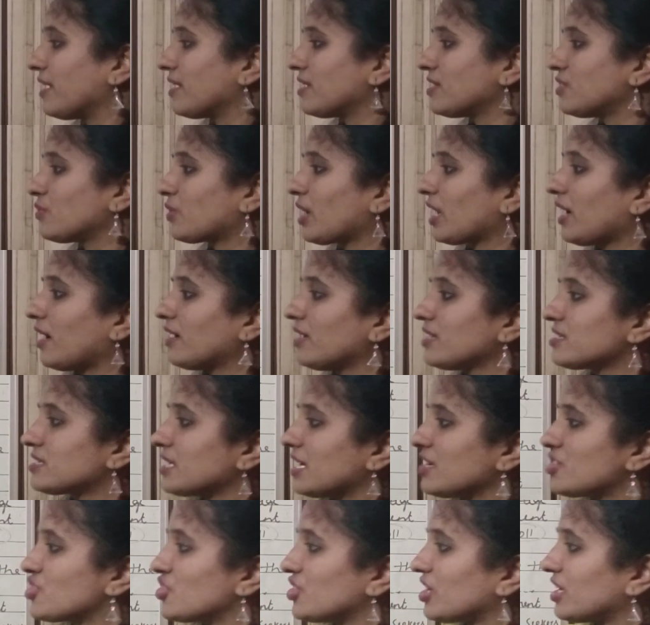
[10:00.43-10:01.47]
You can
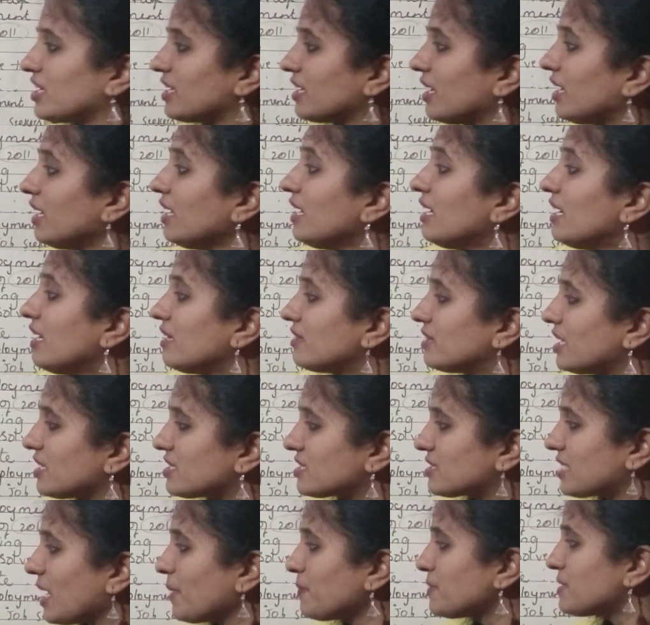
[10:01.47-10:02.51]
understand, children, here the
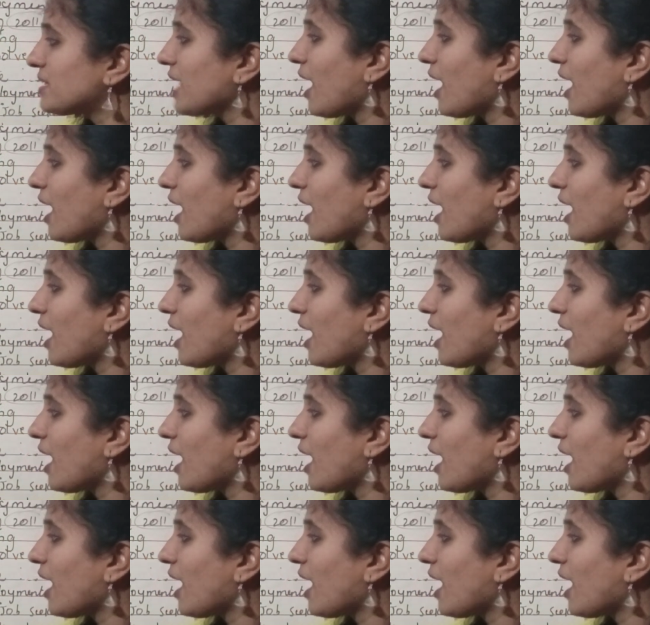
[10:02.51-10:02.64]
steps